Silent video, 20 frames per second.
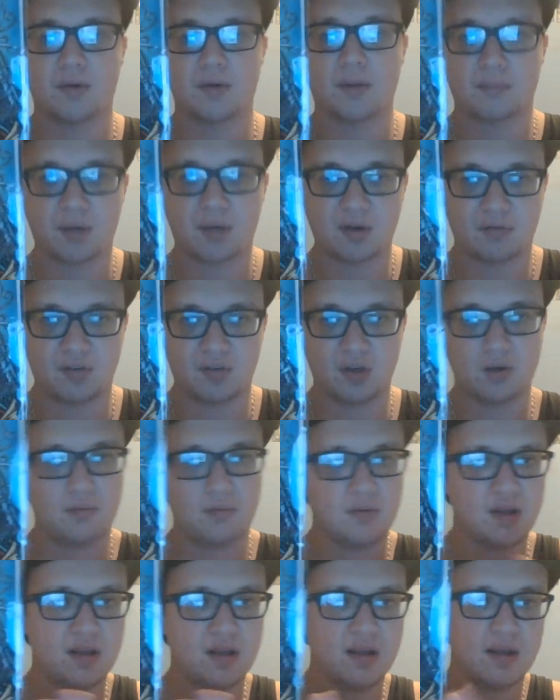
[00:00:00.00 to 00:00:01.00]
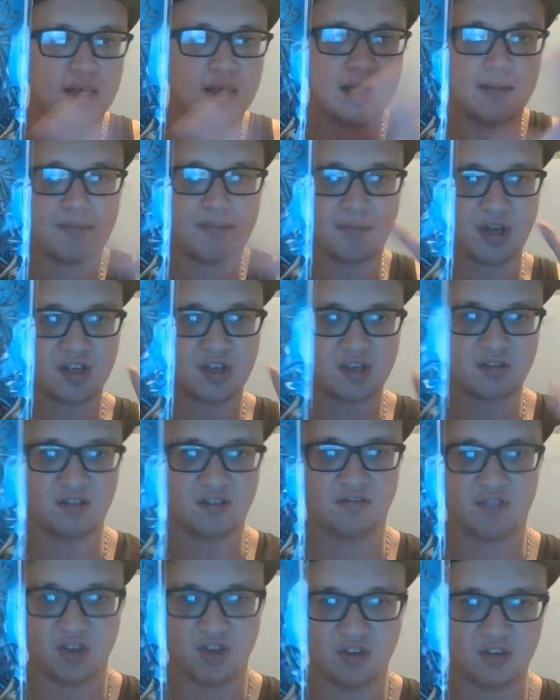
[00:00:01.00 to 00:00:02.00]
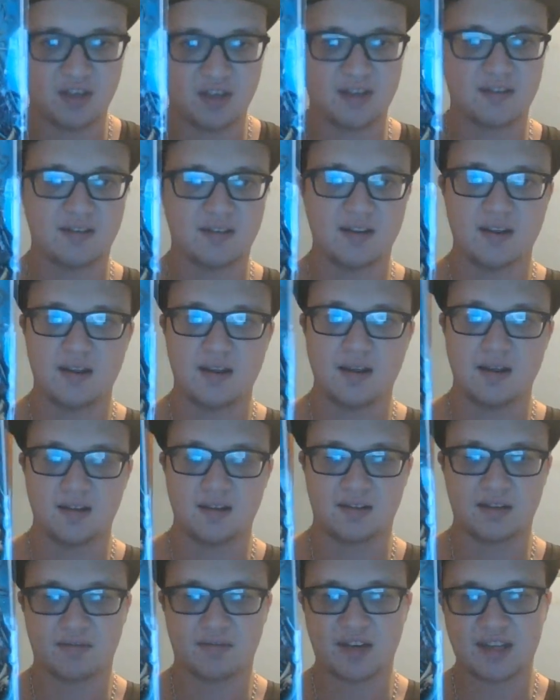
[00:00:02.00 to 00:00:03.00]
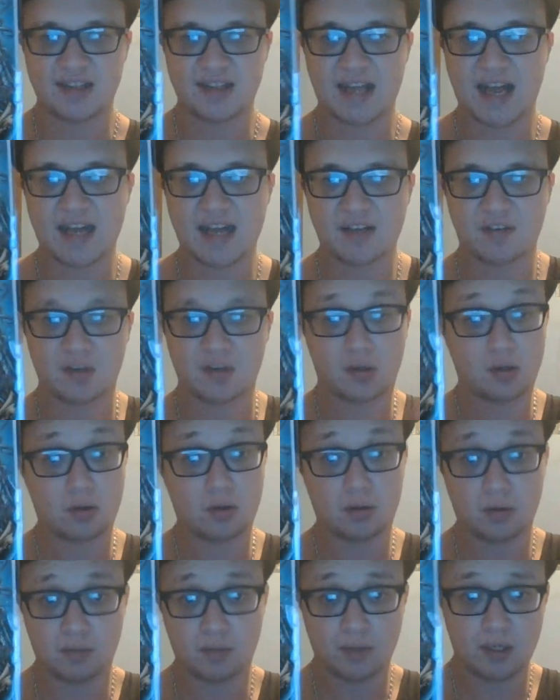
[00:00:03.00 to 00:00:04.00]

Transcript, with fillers: perfume but she refuses, stuff like that. So